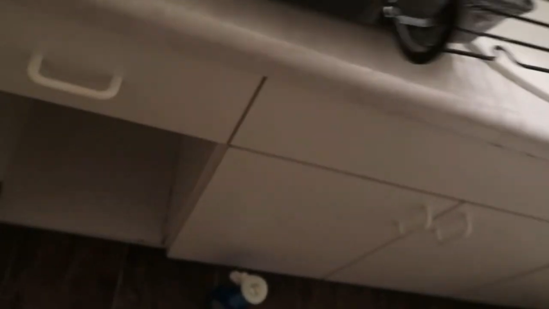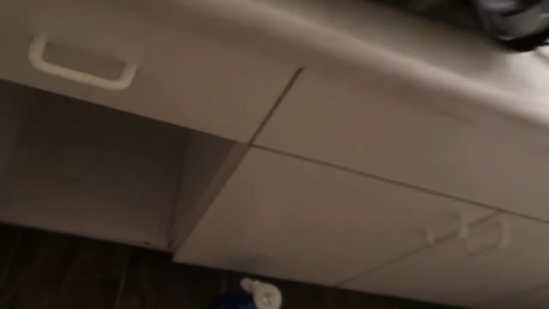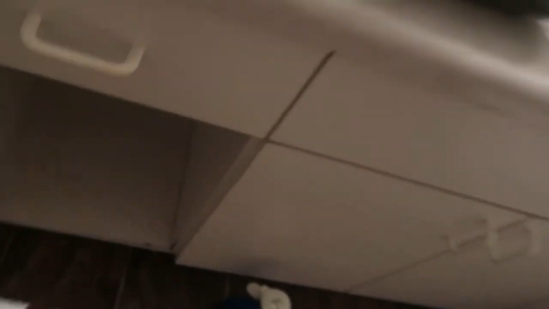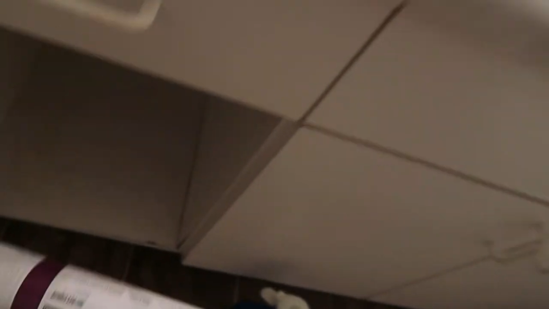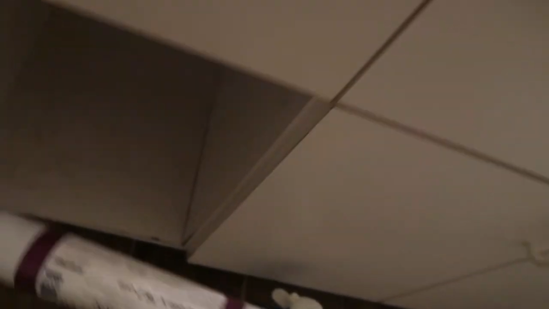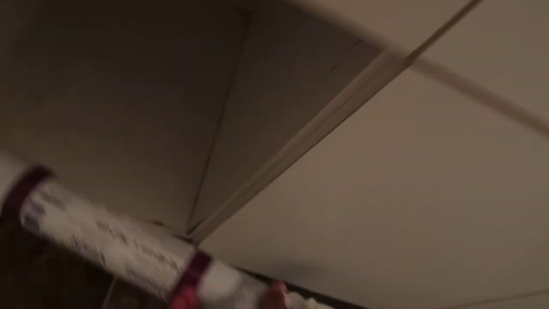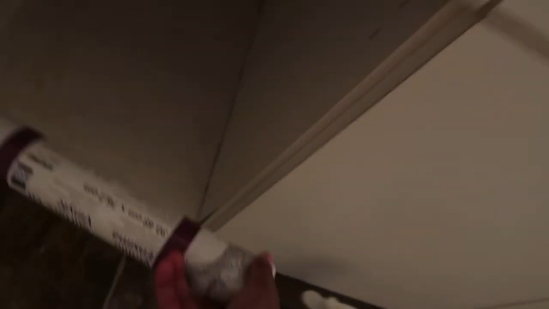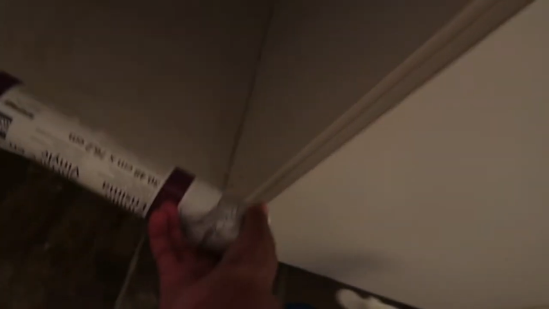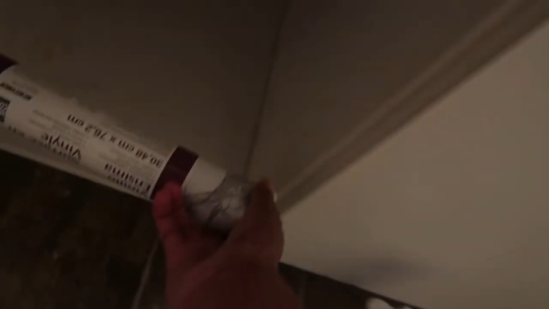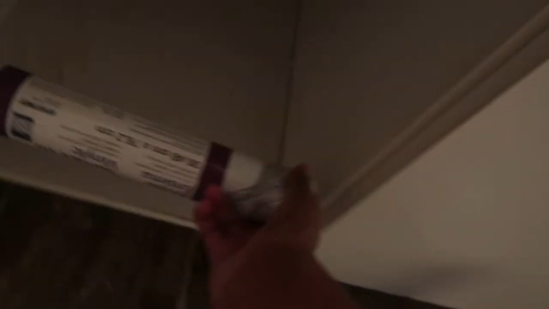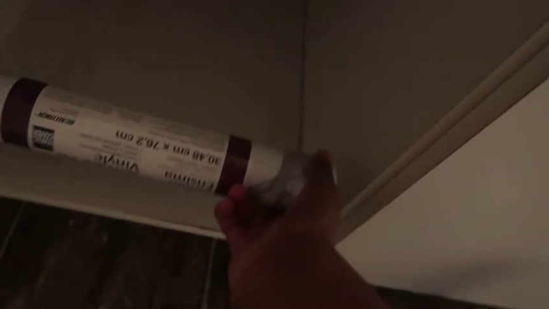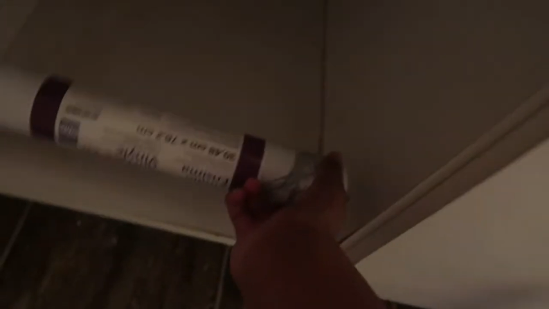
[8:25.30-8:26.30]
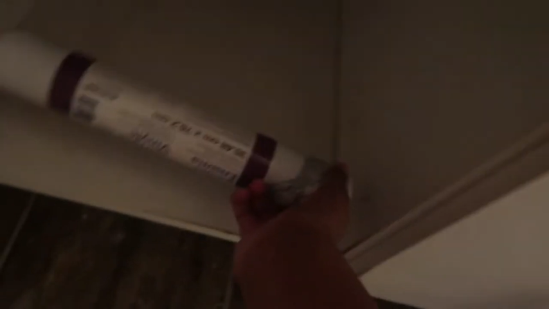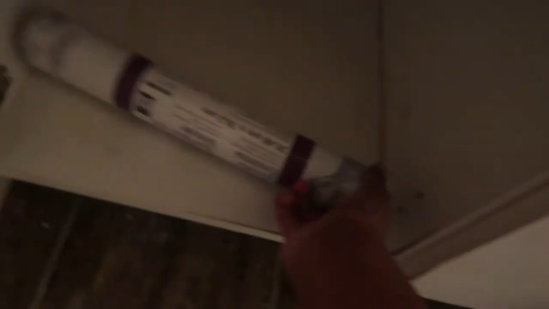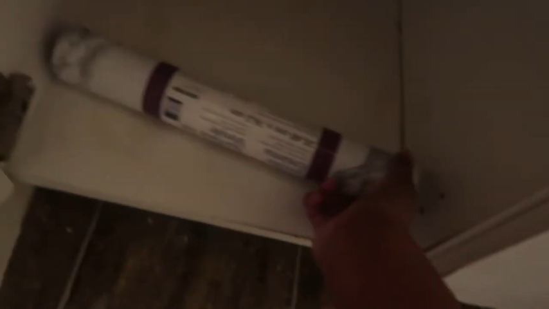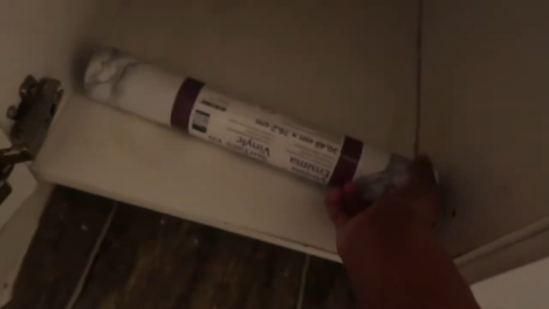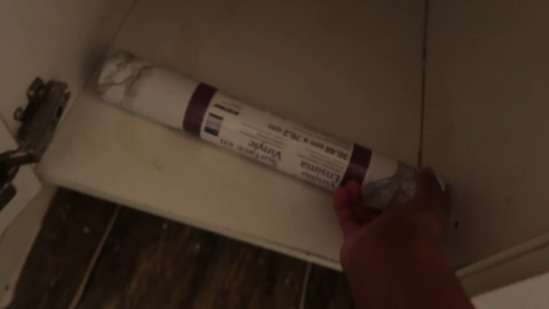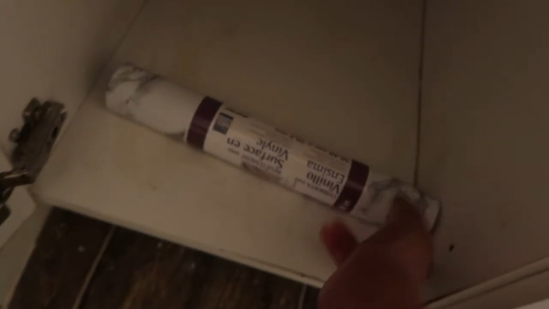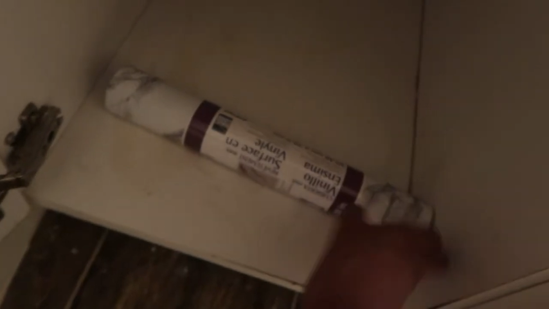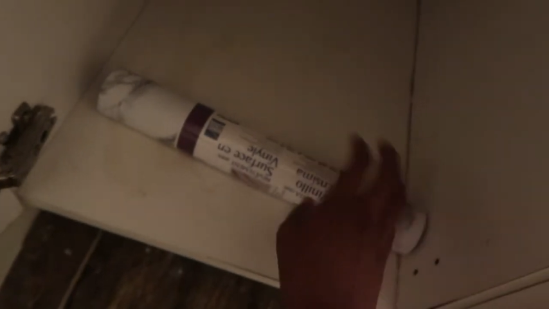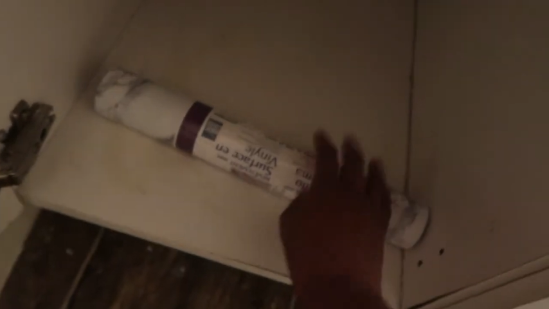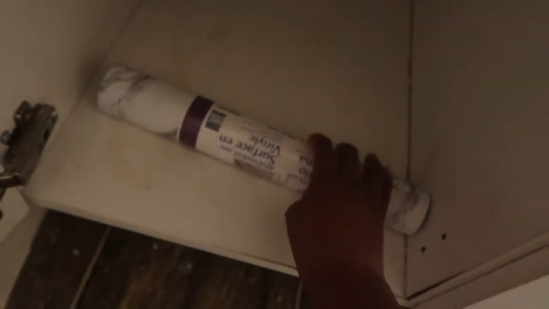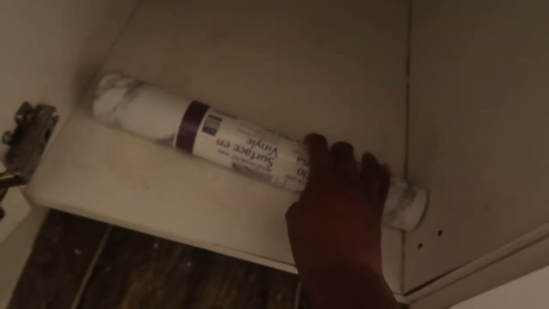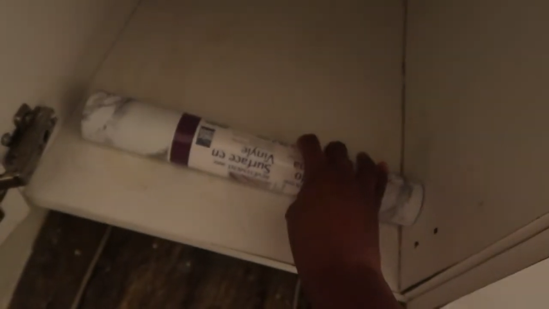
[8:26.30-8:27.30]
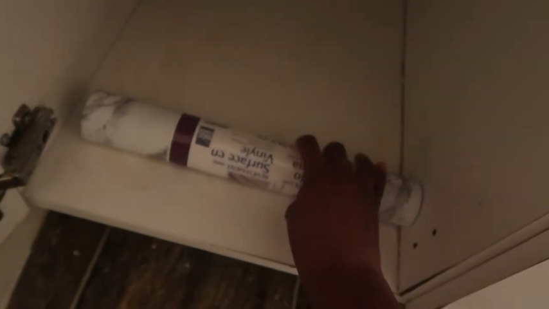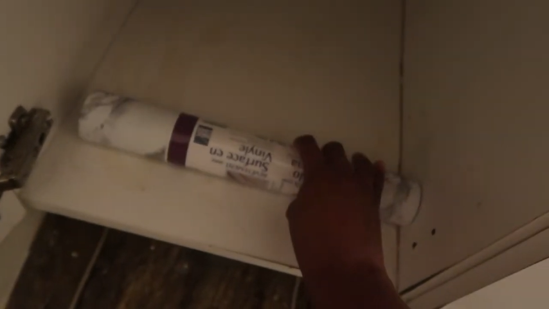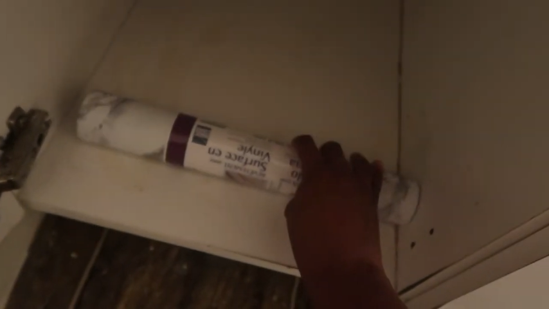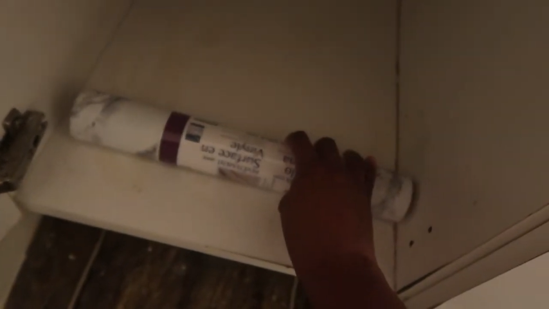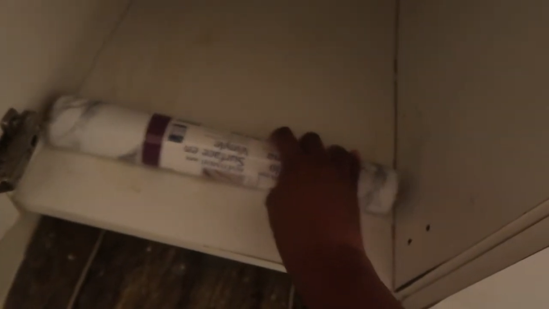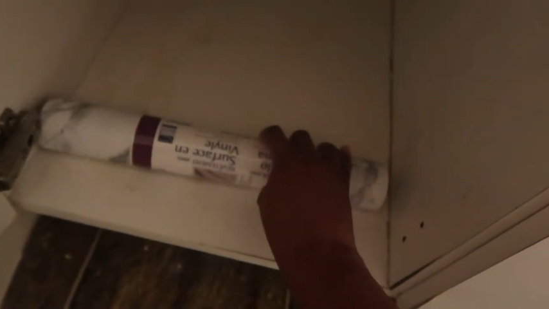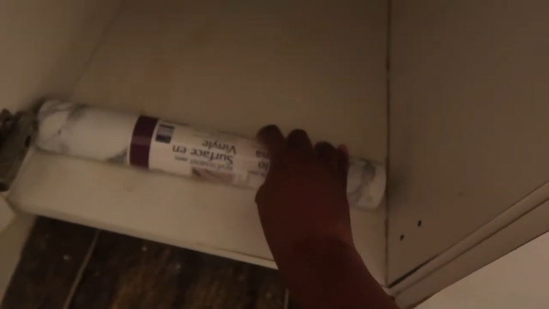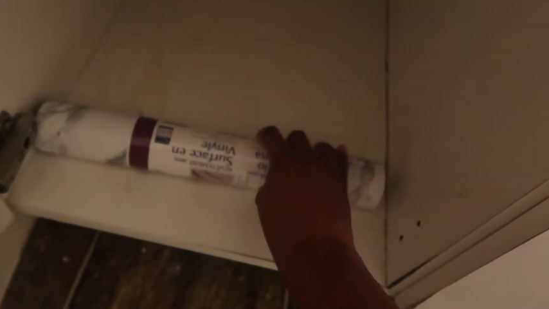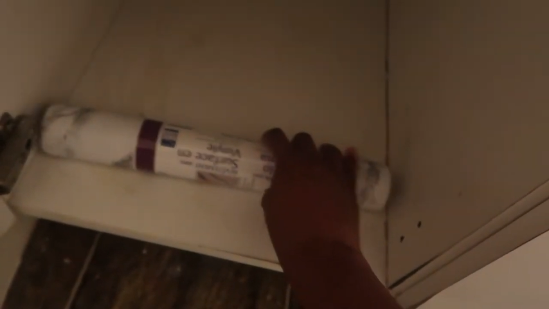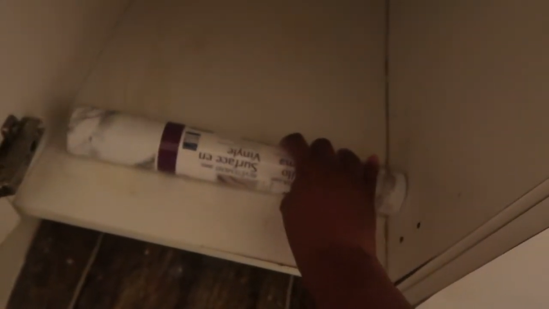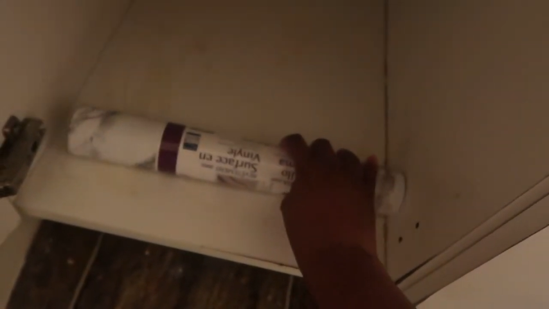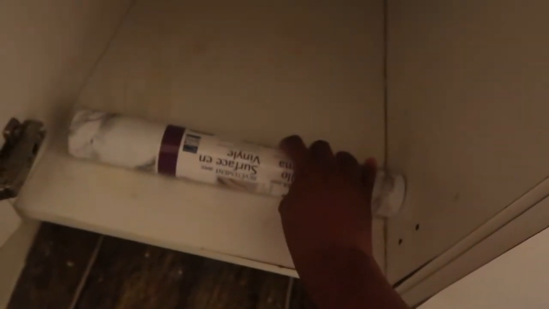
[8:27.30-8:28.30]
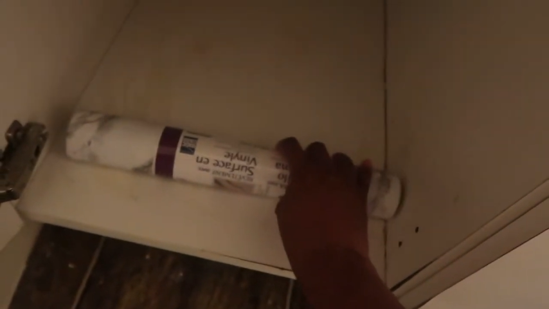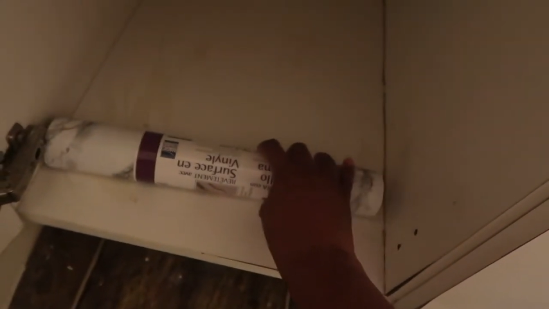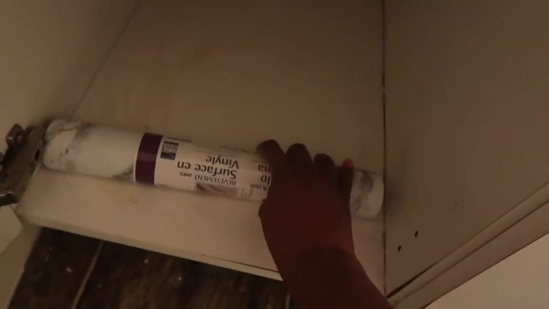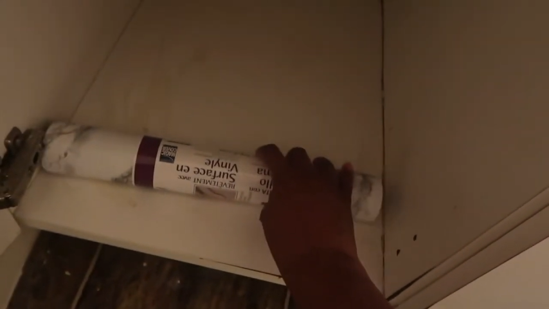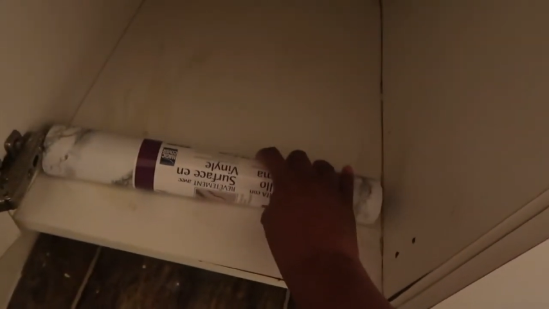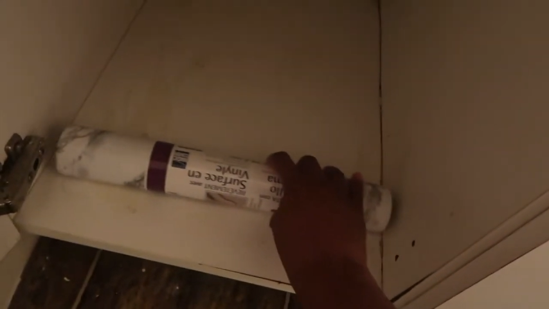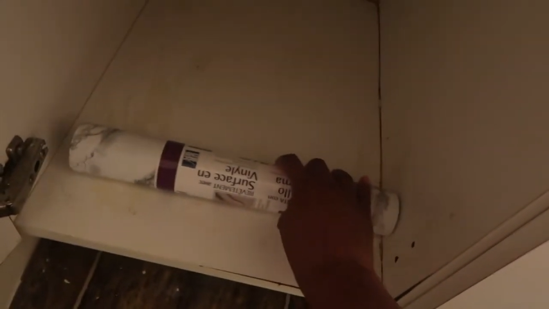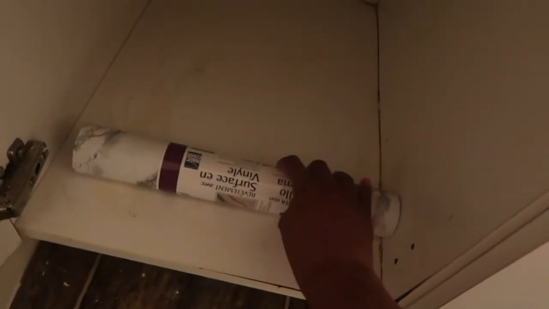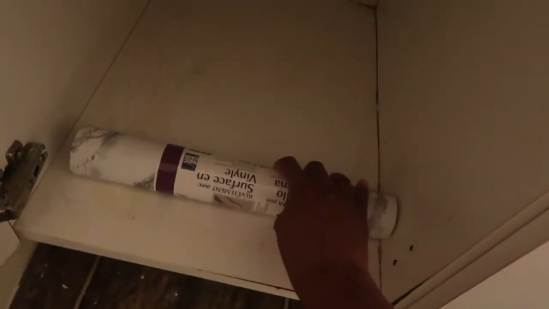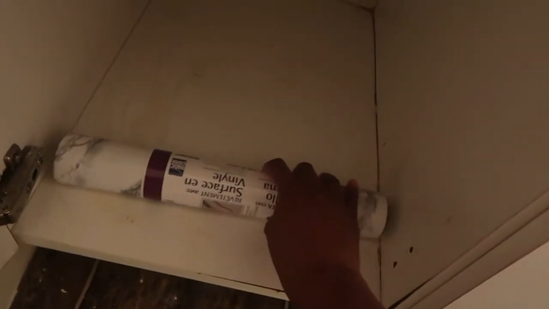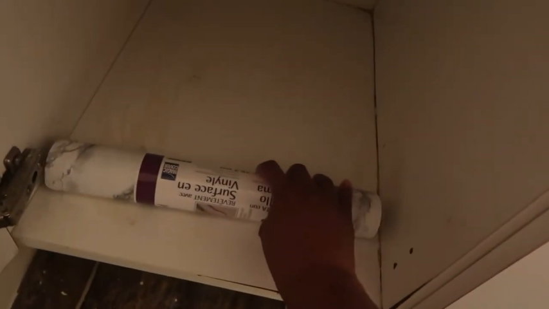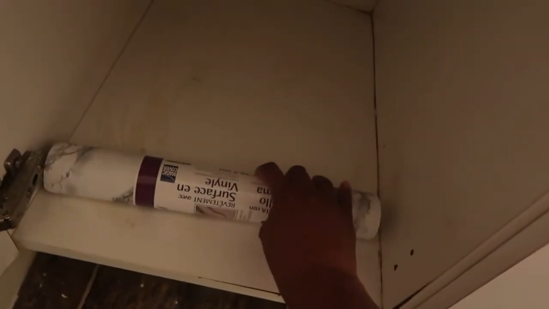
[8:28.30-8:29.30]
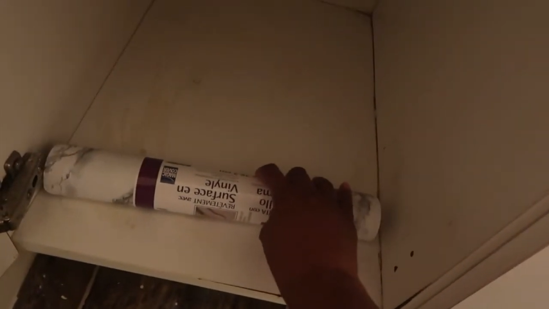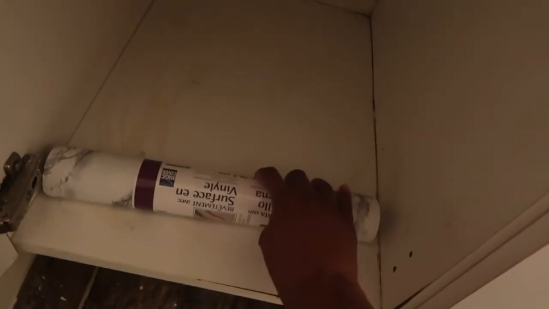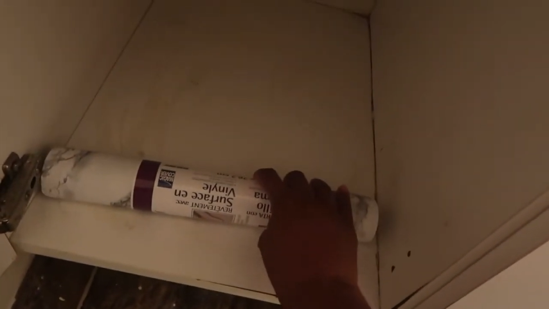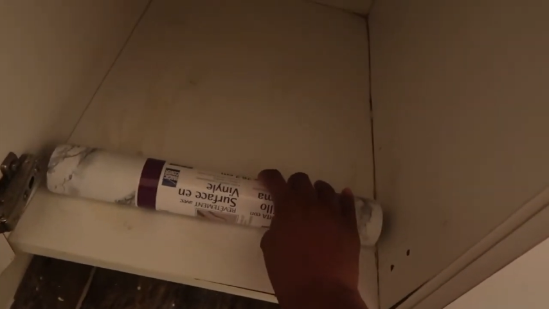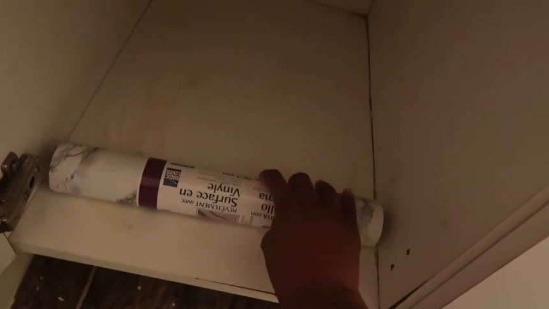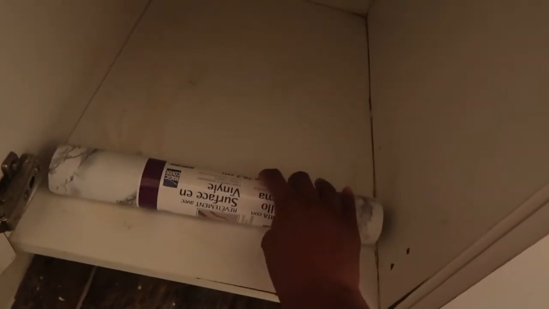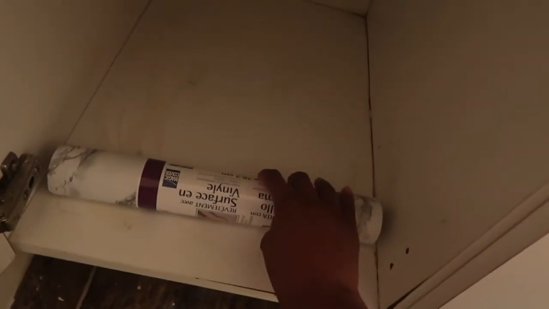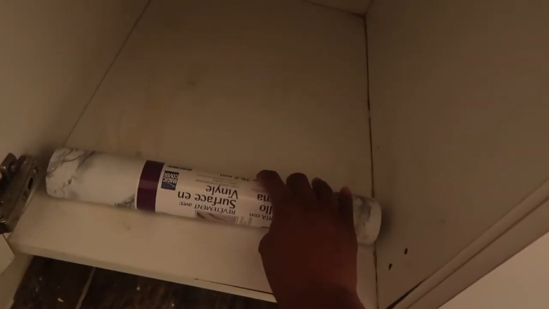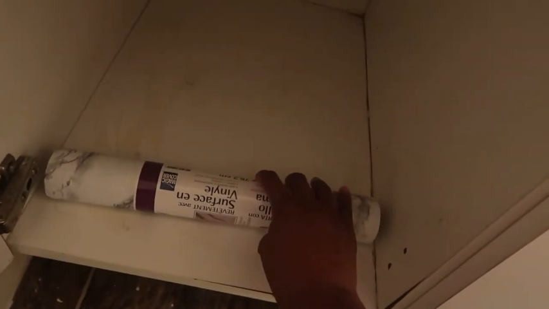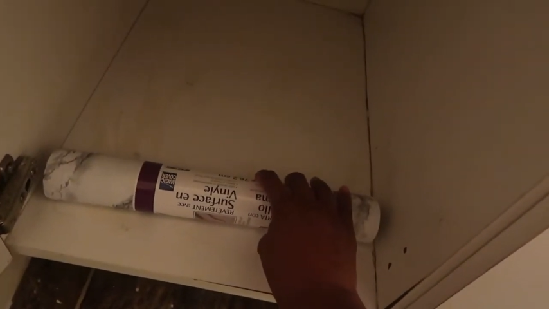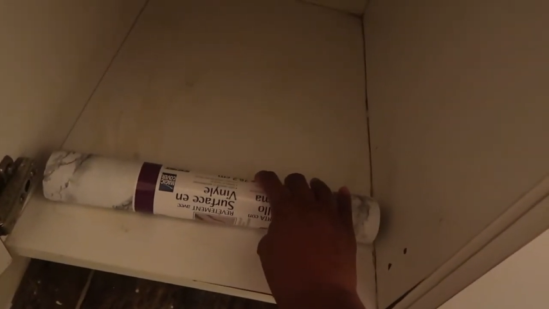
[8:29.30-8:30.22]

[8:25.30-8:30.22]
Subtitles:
No face is visible, so there are no lips to read.